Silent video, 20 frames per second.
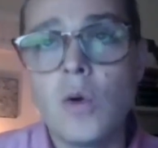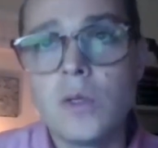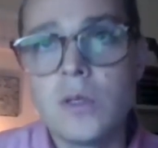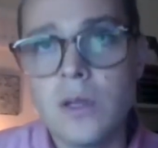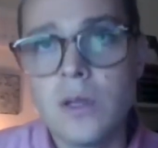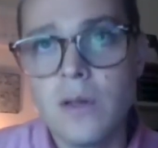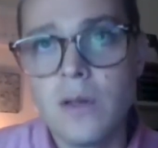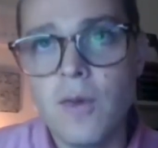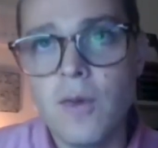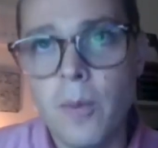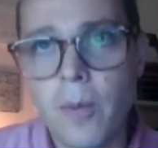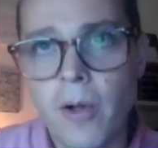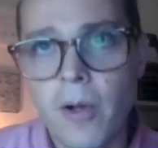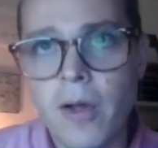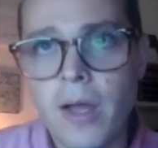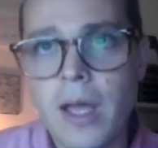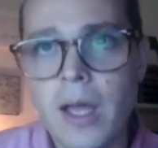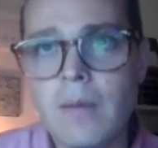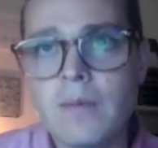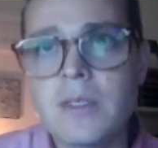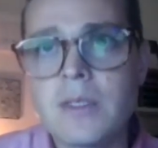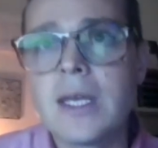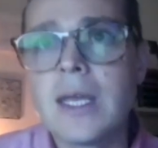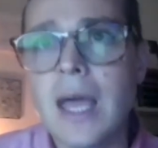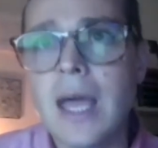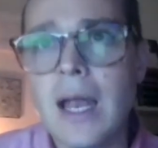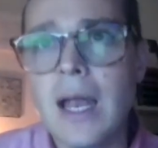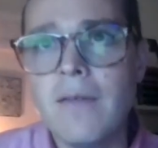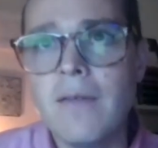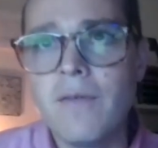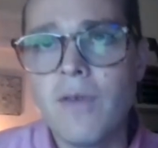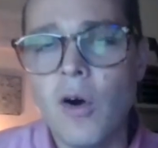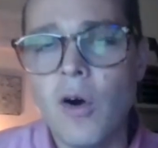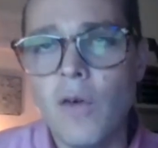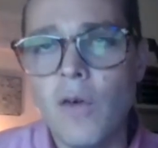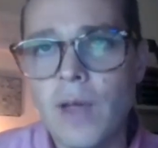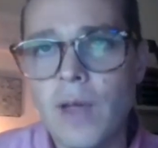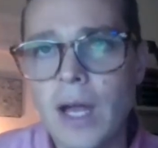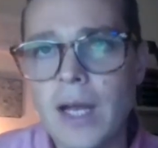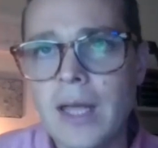to go to the football game, to get
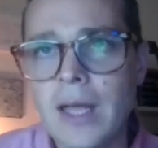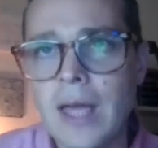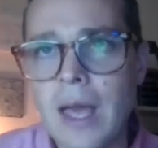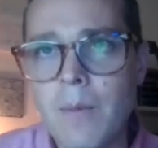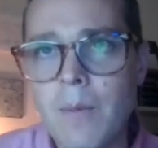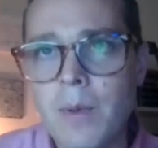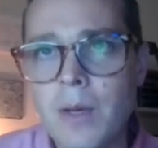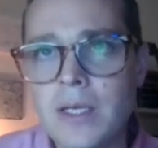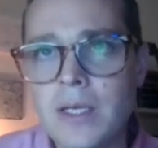involved on